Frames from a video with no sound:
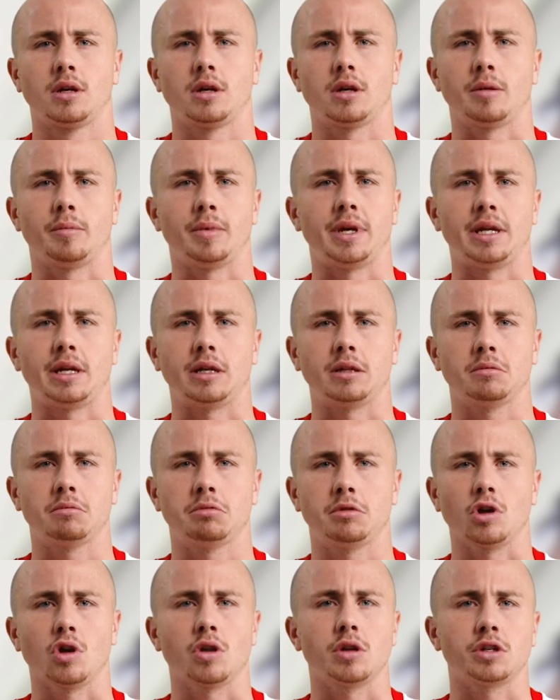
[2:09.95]
a million.
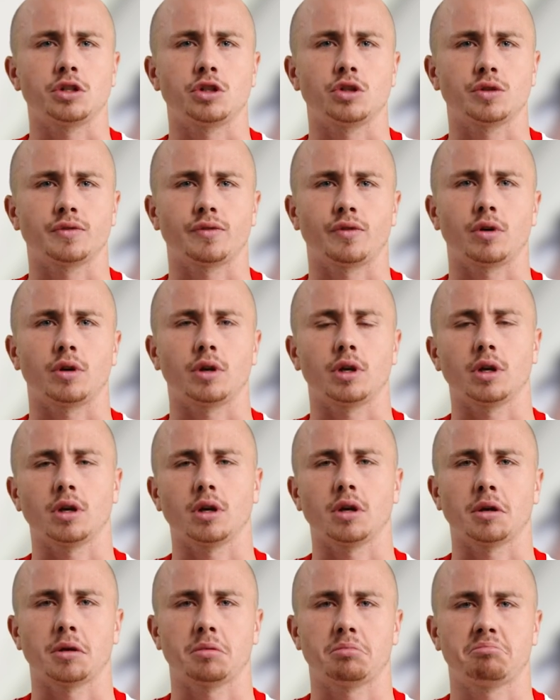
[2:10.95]
The other is just for
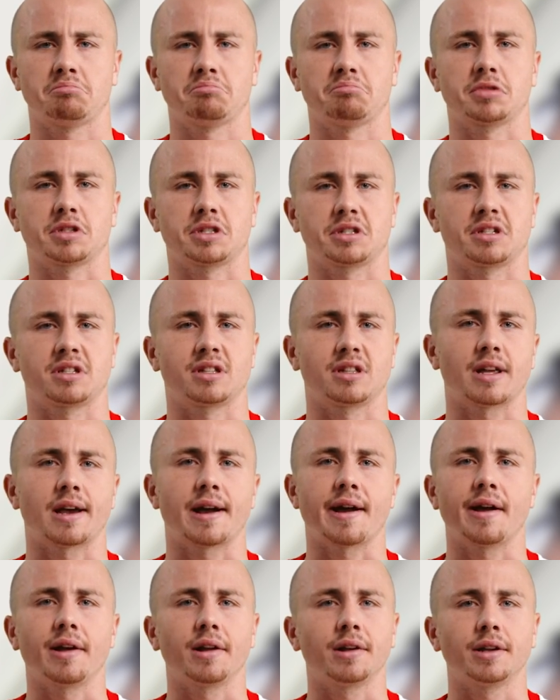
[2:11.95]
uh,
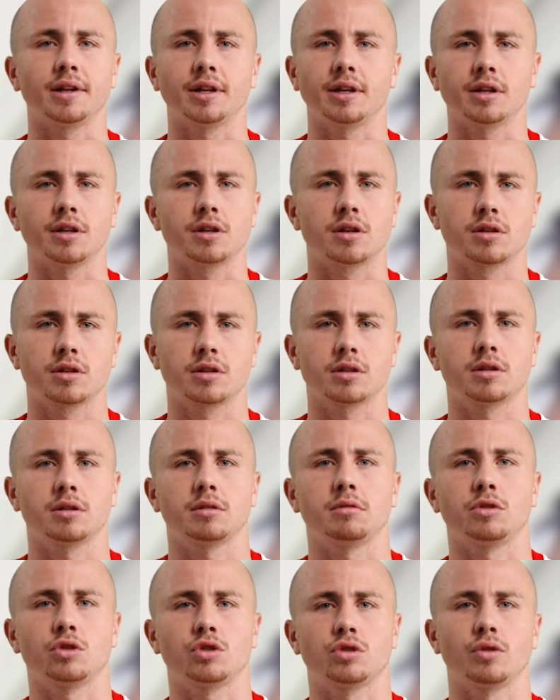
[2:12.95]
stylish,
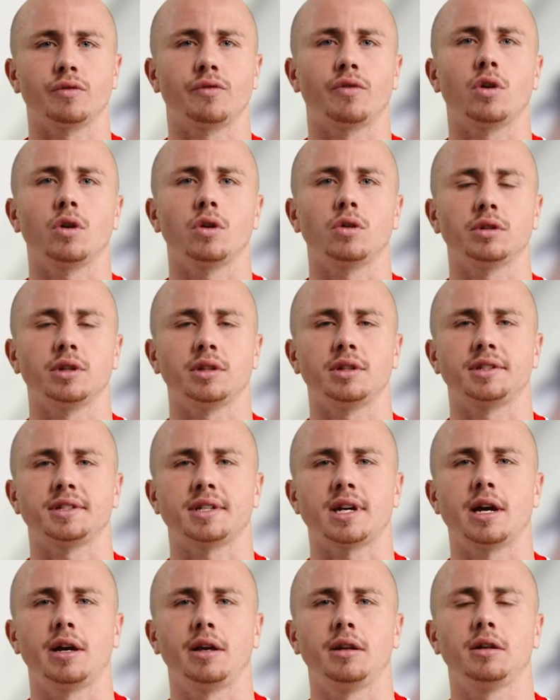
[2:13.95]
just to follow the
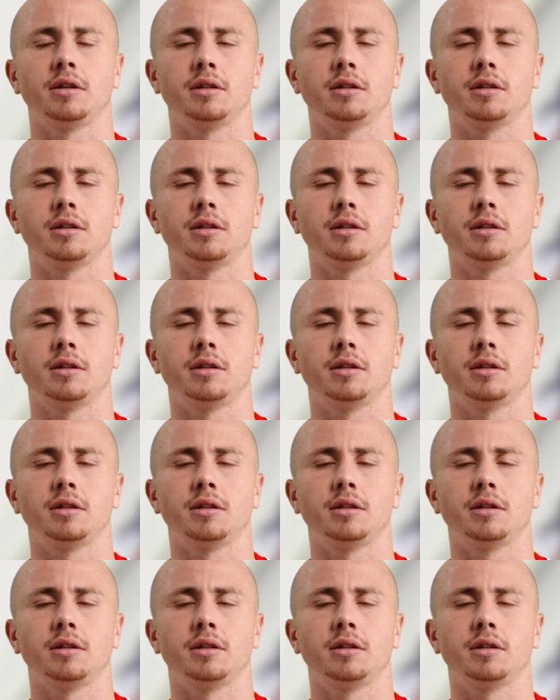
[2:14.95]
design.